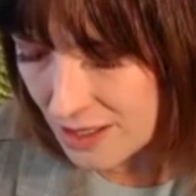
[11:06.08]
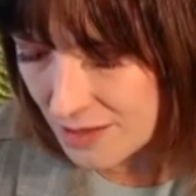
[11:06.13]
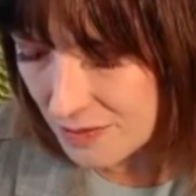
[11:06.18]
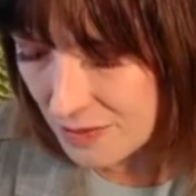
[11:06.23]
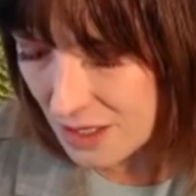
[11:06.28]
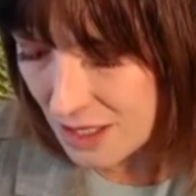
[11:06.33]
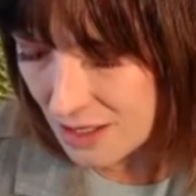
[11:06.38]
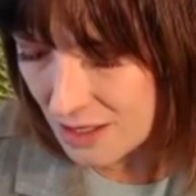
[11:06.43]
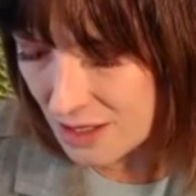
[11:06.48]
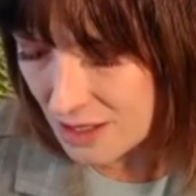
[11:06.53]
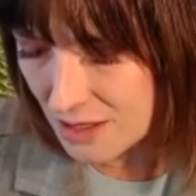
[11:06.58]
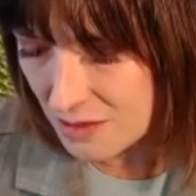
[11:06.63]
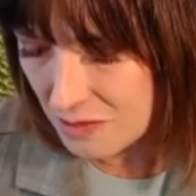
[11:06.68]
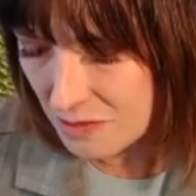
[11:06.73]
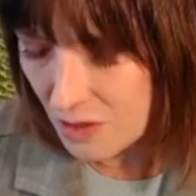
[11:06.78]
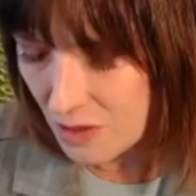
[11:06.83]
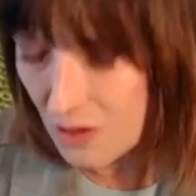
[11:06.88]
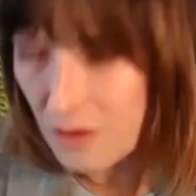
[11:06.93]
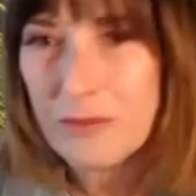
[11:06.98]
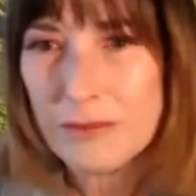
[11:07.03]
is
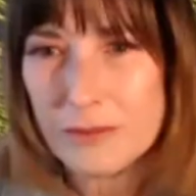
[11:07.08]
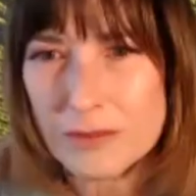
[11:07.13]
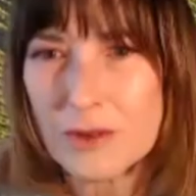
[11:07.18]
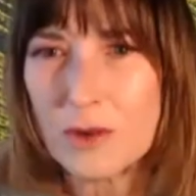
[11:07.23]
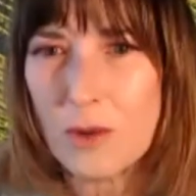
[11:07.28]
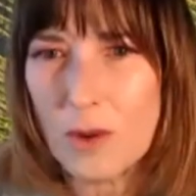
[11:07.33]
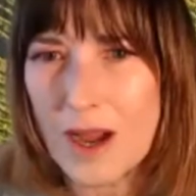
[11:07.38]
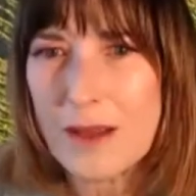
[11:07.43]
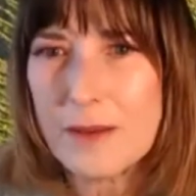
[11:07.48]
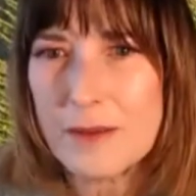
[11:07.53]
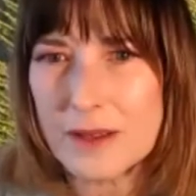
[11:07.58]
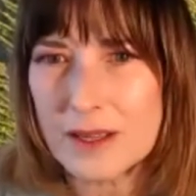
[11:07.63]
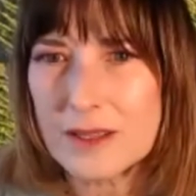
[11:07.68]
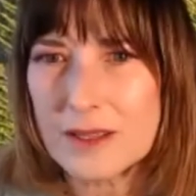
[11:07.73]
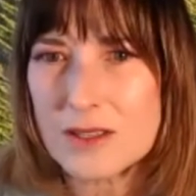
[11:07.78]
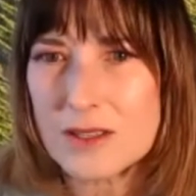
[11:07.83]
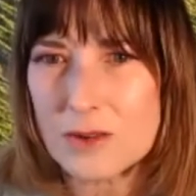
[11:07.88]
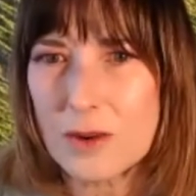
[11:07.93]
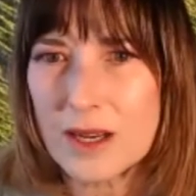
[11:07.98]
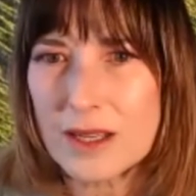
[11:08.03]

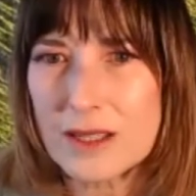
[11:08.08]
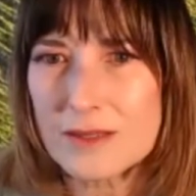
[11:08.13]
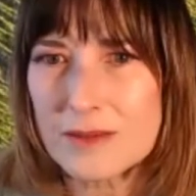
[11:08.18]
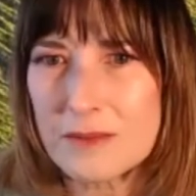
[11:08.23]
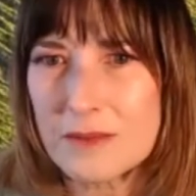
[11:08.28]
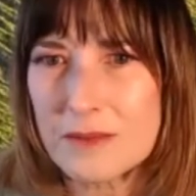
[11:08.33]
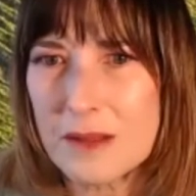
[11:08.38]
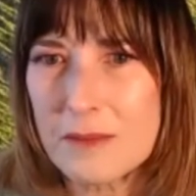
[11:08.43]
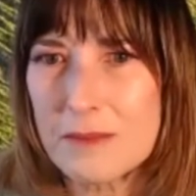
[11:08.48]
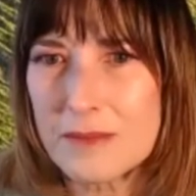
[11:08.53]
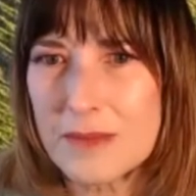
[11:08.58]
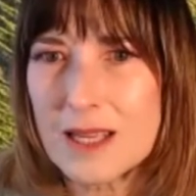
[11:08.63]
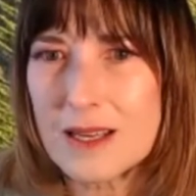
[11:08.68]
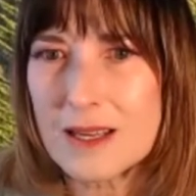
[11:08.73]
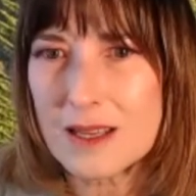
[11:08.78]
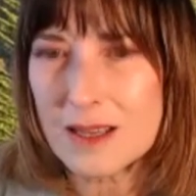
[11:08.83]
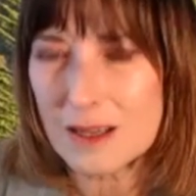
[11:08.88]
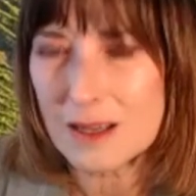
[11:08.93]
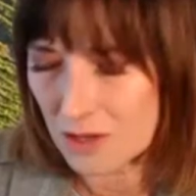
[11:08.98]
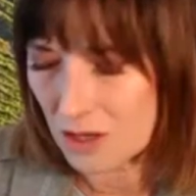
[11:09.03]
quite
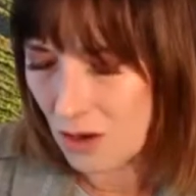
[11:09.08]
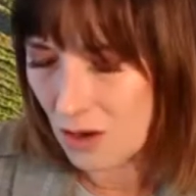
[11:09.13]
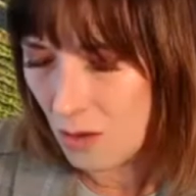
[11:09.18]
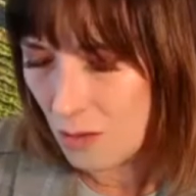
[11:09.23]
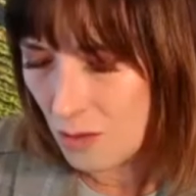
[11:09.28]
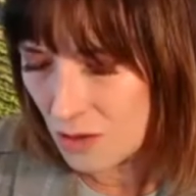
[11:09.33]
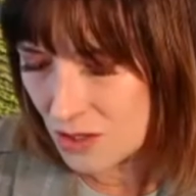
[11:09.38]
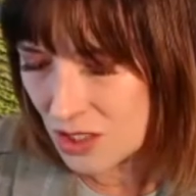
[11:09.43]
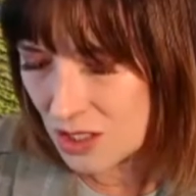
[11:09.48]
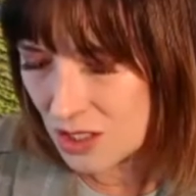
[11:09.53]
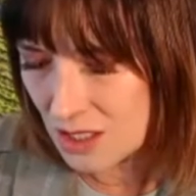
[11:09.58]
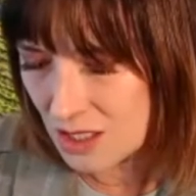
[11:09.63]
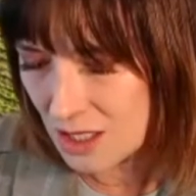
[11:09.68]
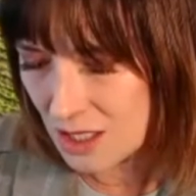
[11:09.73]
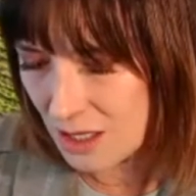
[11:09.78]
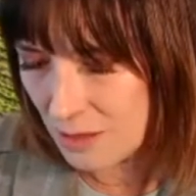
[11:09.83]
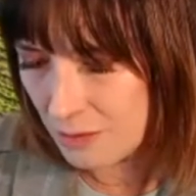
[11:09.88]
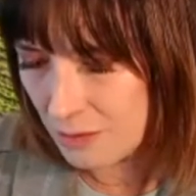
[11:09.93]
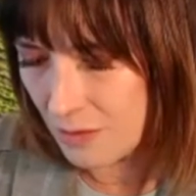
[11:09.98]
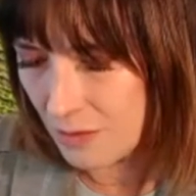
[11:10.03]
medium, almost to
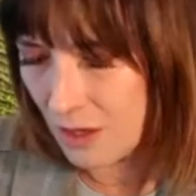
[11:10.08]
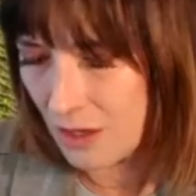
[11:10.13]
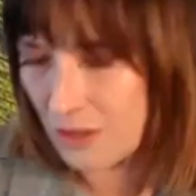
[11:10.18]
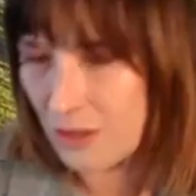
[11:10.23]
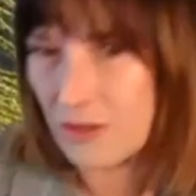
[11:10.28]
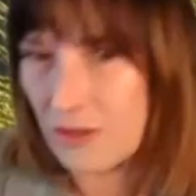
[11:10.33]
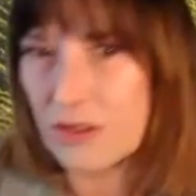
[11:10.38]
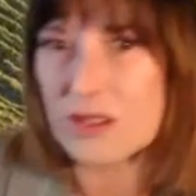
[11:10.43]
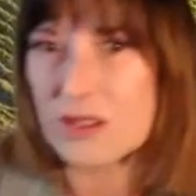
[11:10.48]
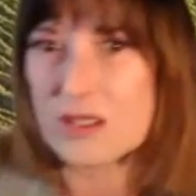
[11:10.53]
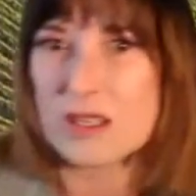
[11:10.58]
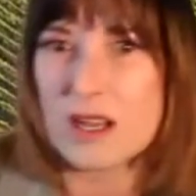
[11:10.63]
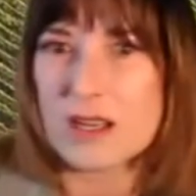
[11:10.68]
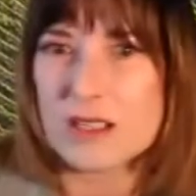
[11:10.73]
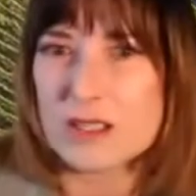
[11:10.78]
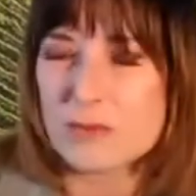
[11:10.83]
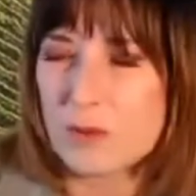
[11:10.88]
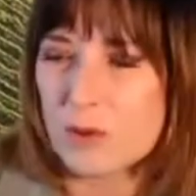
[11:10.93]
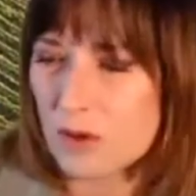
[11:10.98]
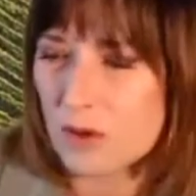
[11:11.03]
deep on this
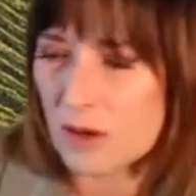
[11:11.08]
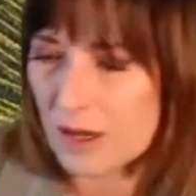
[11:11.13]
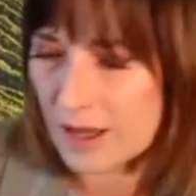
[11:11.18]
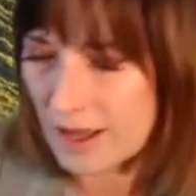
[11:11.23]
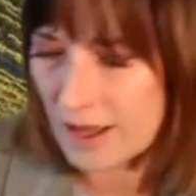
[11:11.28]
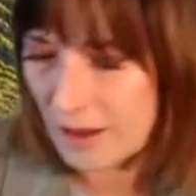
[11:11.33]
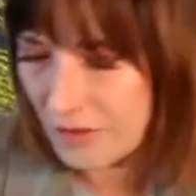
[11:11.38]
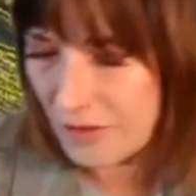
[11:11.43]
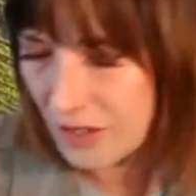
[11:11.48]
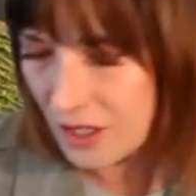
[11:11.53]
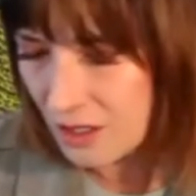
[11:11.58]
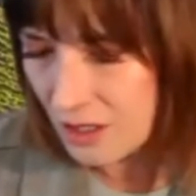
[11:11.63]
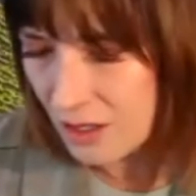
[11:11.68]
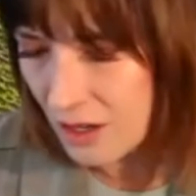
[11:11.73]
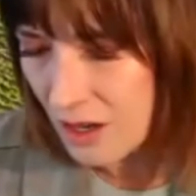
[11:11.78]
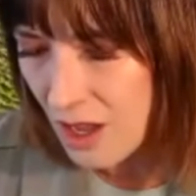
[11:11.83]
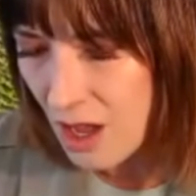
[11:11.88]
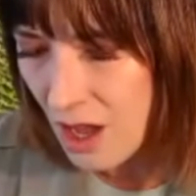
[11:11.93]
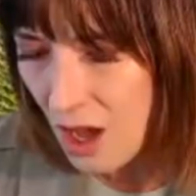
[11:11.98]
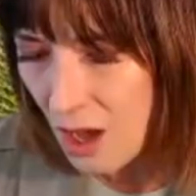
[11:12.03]
size pour I have
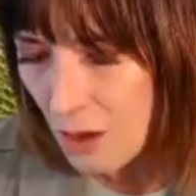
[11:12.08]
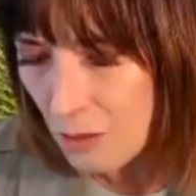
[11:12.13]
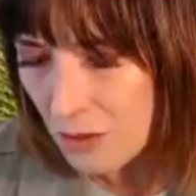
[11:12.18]
here. But